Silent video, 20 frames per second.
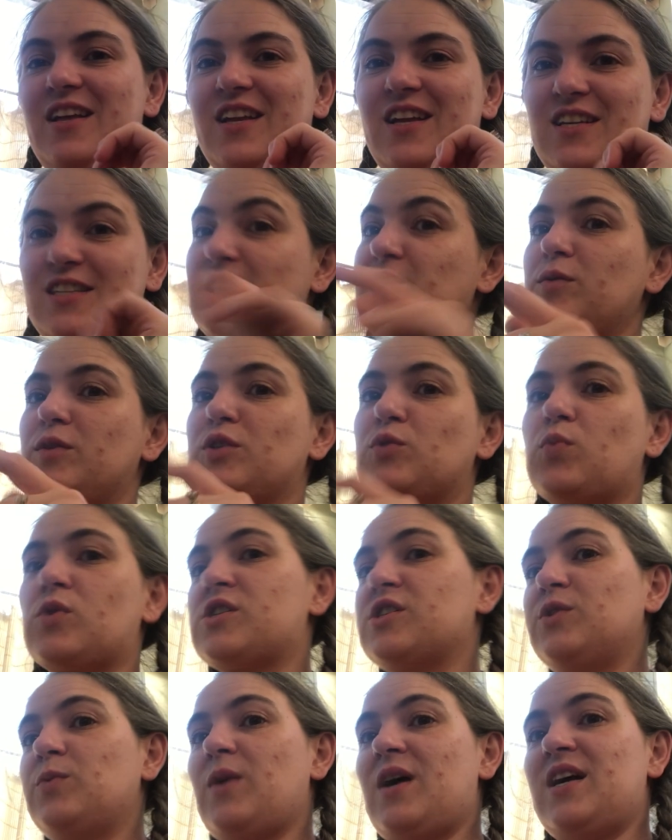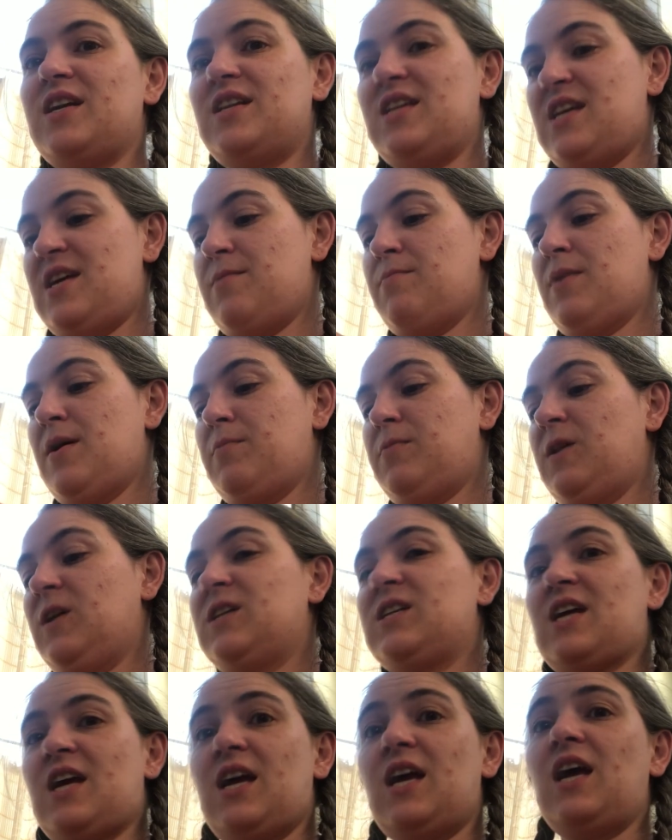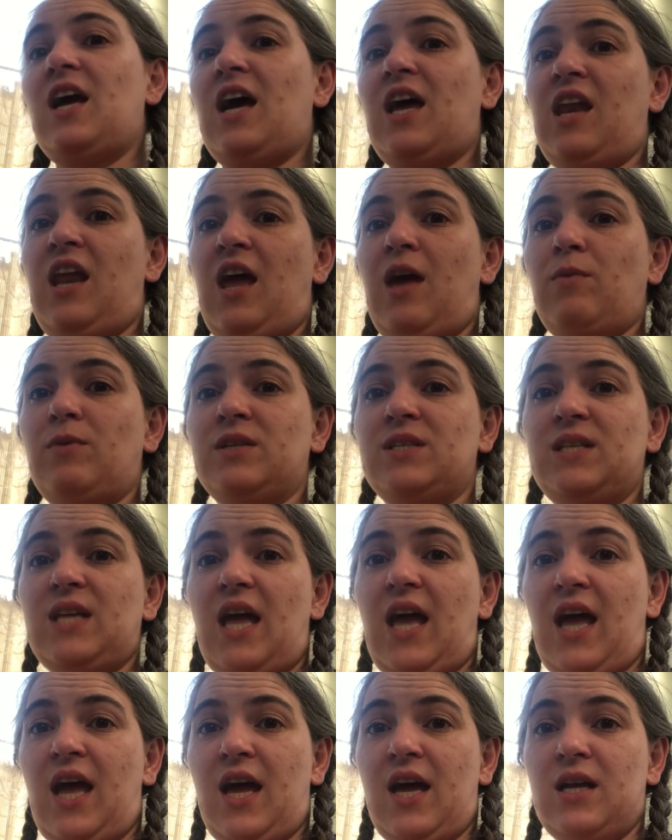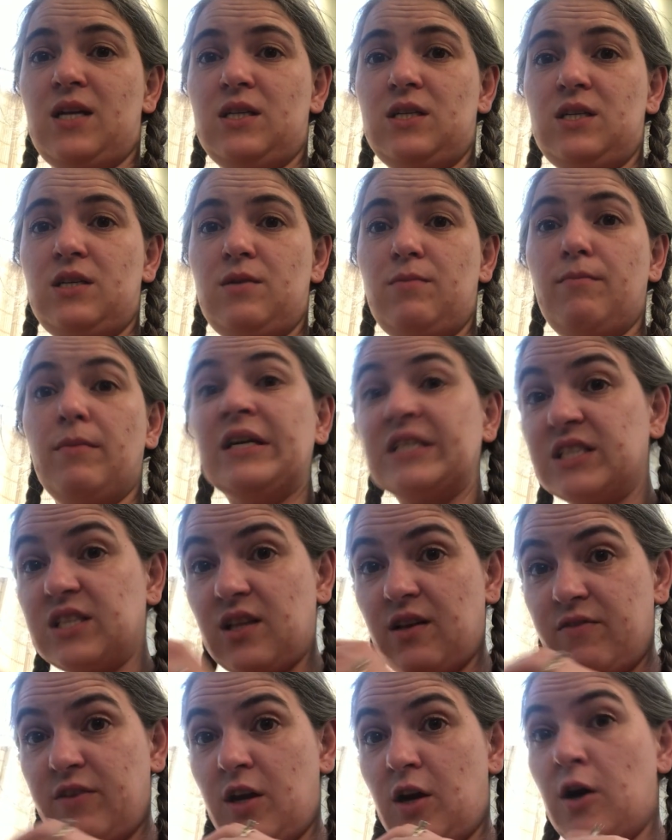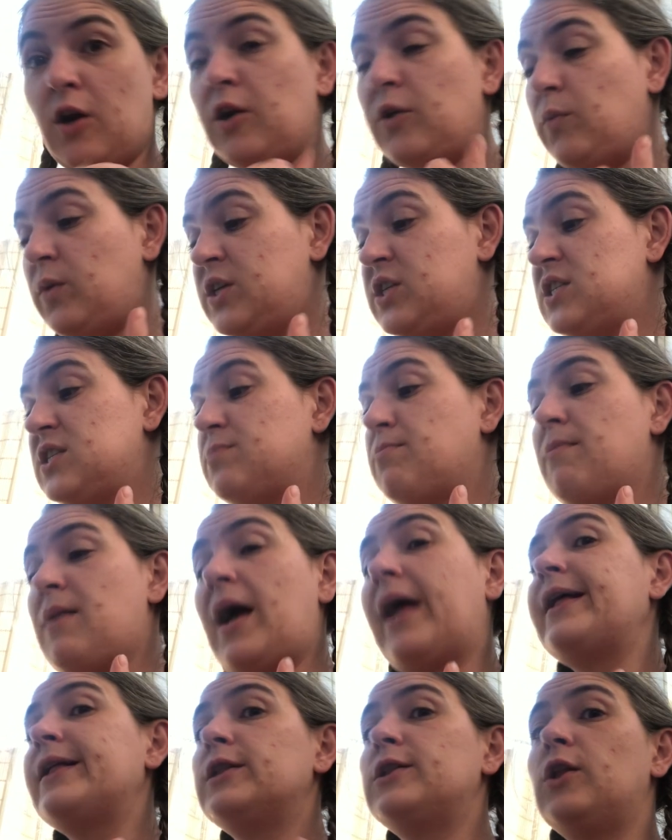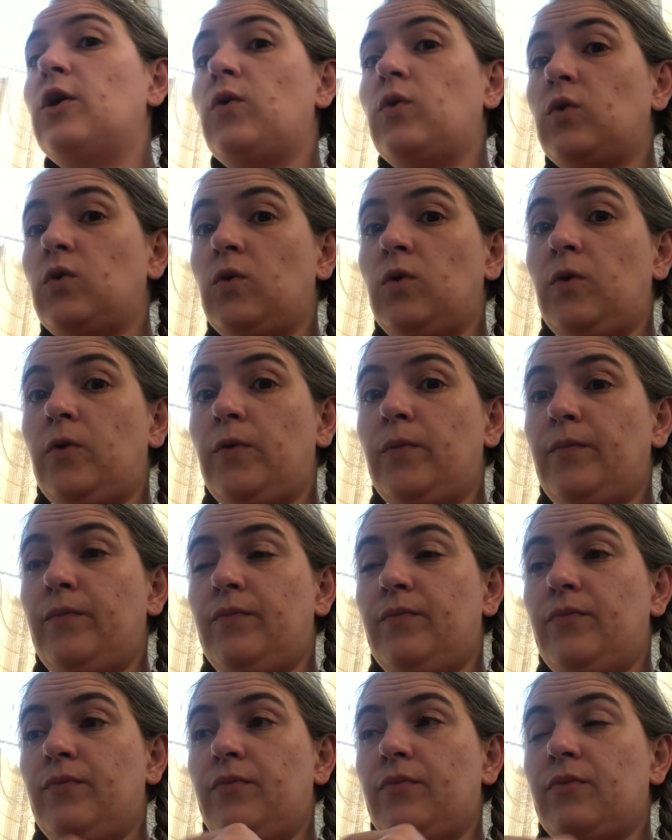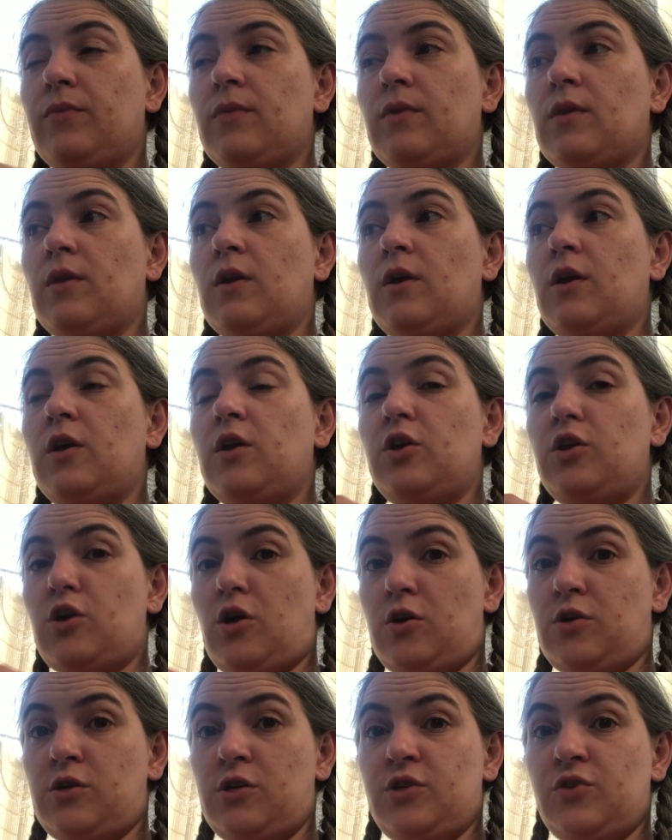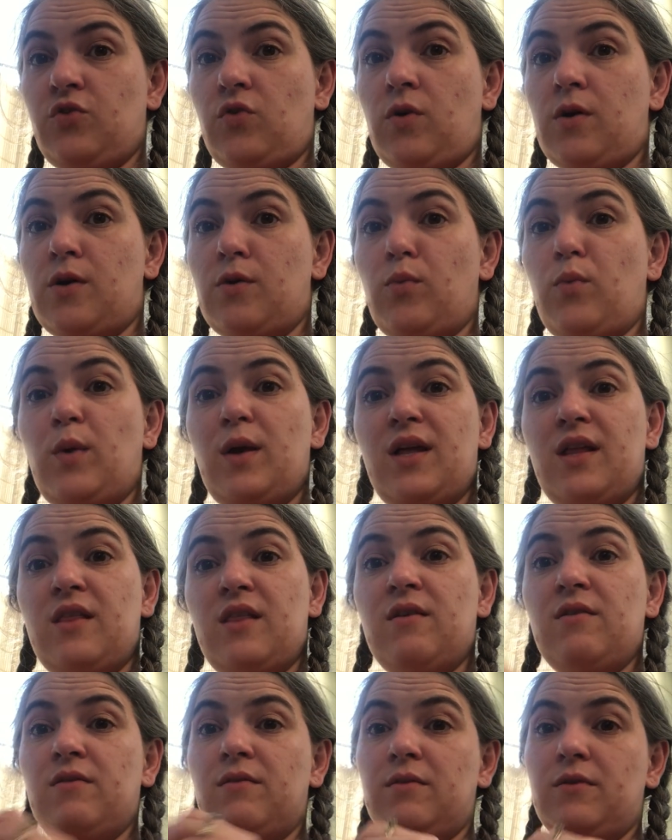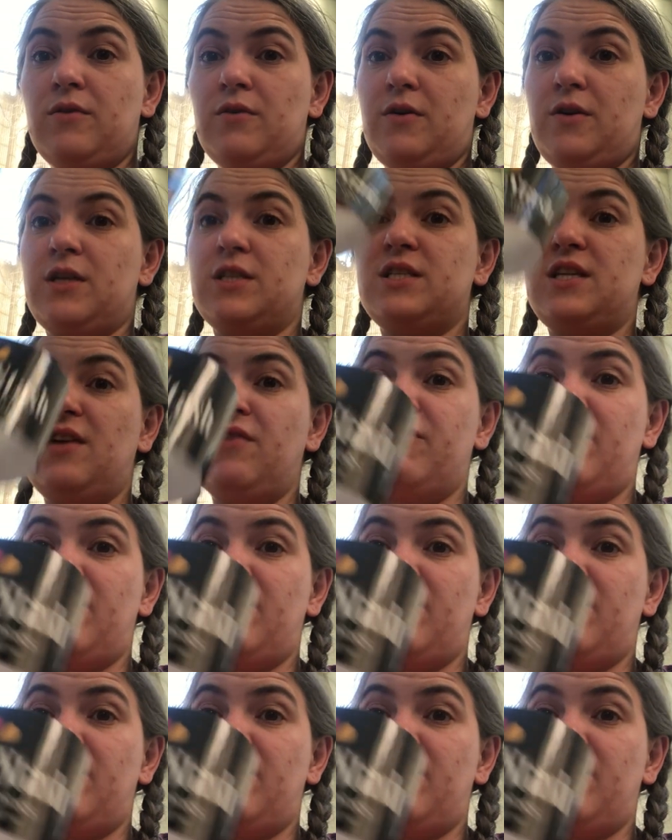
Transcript: Because it was Worldwide Knit in Public Day, and I was at Most Love Yarn, which is my local yarn store with Christy at